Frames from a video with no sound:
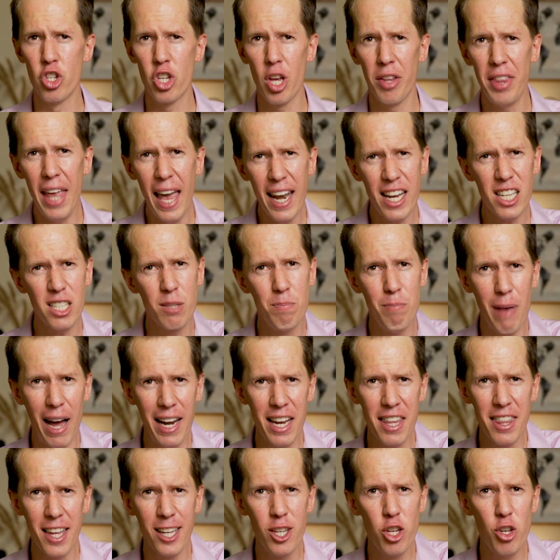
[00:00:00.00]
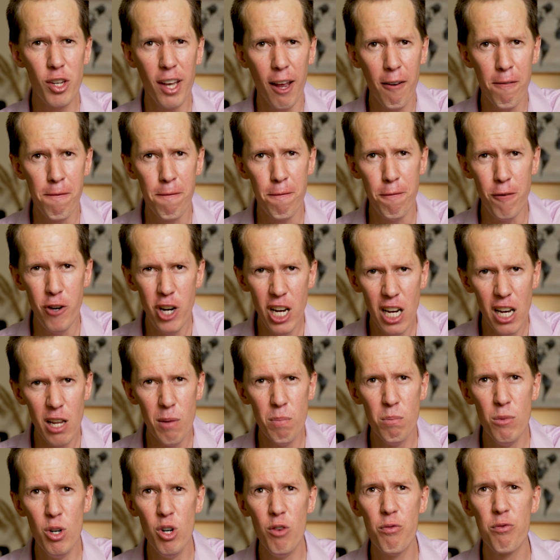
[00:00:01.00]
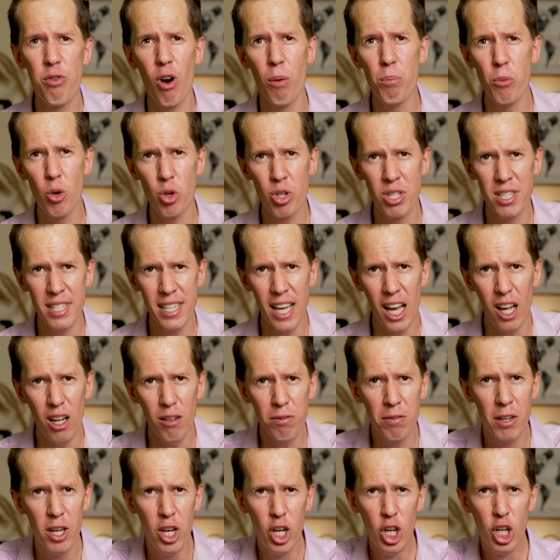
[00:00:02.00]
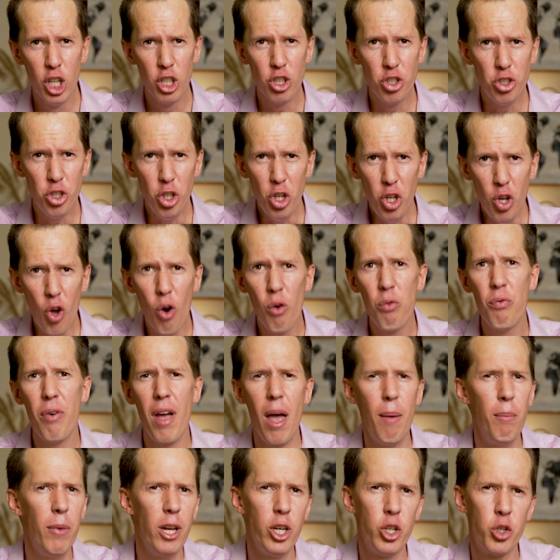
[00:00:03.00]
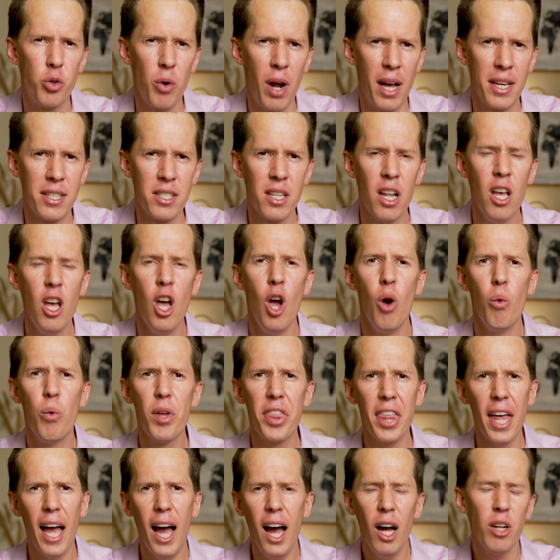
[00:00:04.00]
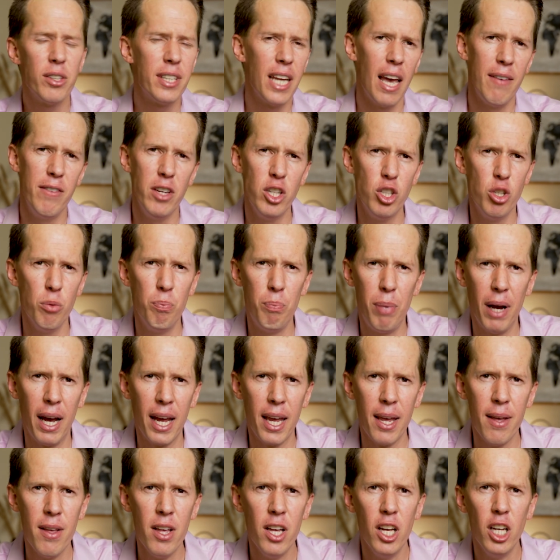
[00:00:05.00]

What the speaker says: So that is money that you can freely move from yourself to your family trust without having to pay